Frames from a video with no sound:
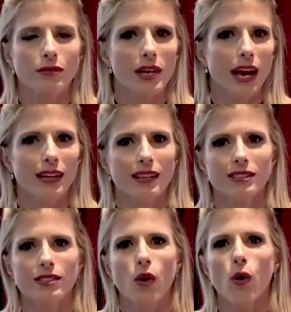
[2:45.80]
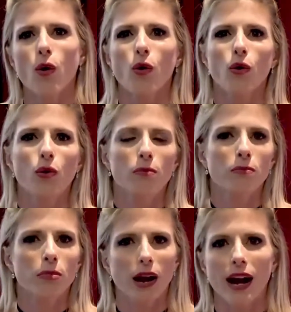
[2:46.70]
we had this whole
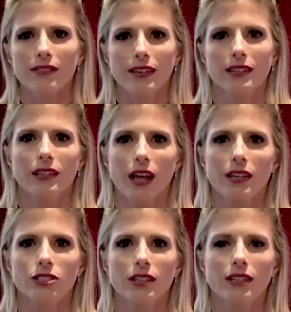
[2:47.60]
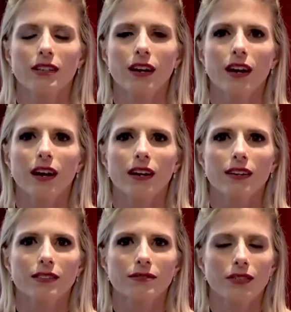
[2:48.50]
private collection
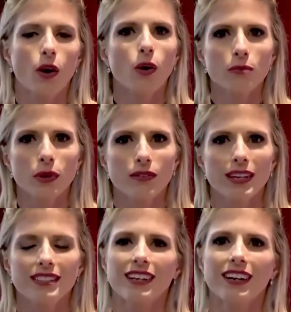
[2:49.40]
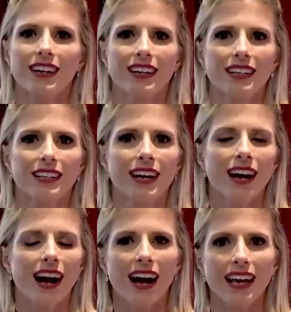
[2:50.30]
of home movies on
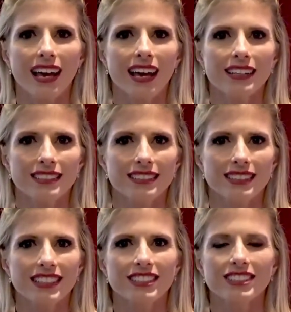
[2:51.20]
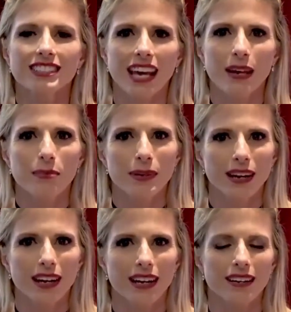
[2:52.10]
Hi8 little tape,
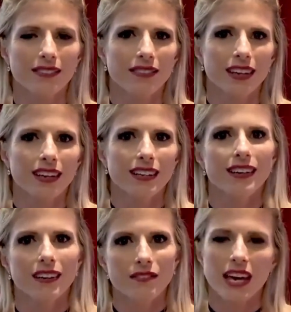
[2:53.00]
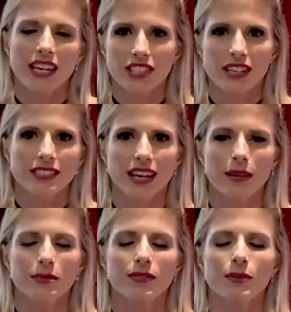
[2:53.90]
uh, VHS
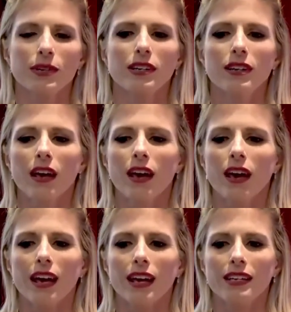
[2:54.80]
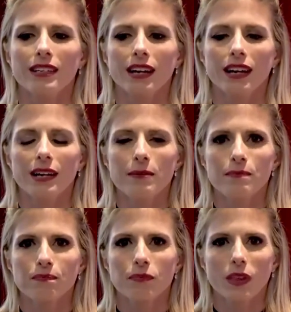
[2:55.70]
tapes, if you will. And
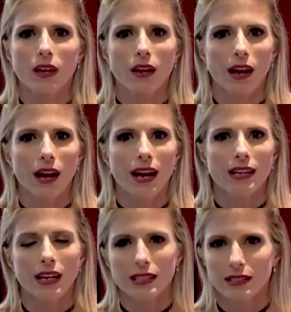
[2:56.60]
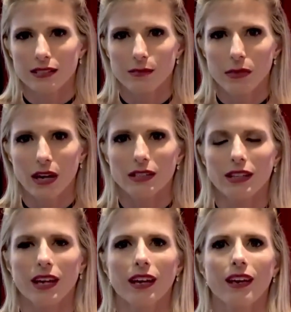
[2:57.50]
um, I got into some
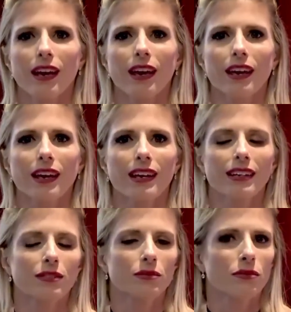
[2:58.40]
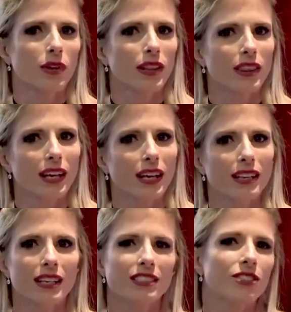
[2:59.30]
modeling, and one thing
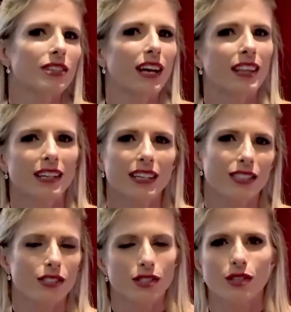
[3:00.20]
leads to another, and it just